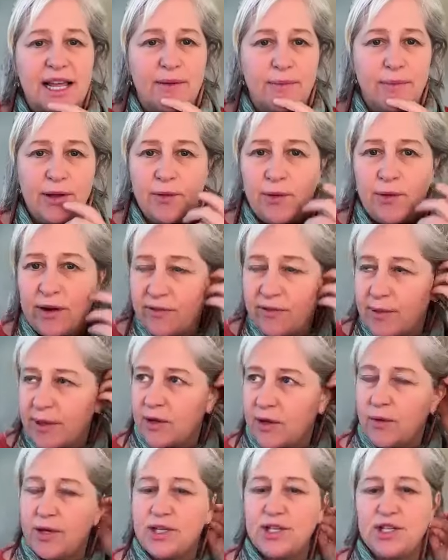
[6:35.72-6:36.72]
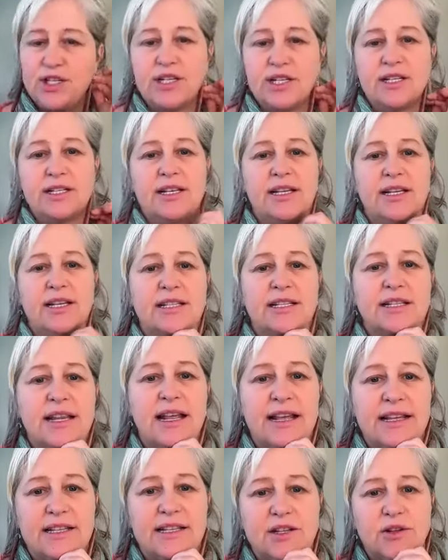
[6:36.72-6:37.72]
going to be one of my questions, as
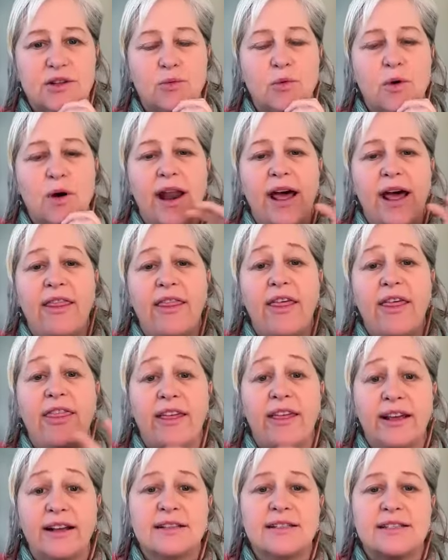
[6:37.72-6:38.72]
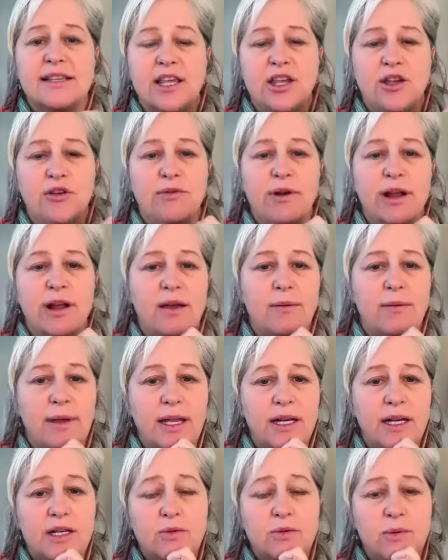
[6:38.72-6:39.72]
to what other things that you
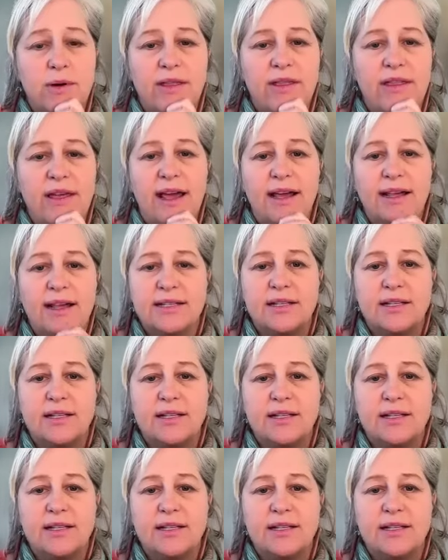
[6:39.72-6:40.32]
recommend with that.